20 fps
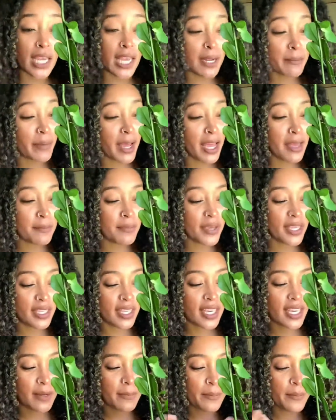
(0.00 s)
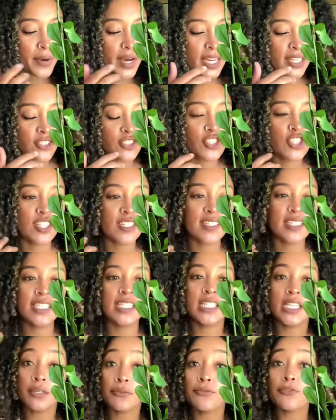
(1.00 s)
in my opinion, but just
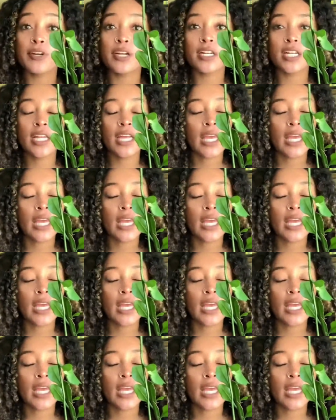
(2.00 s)
different.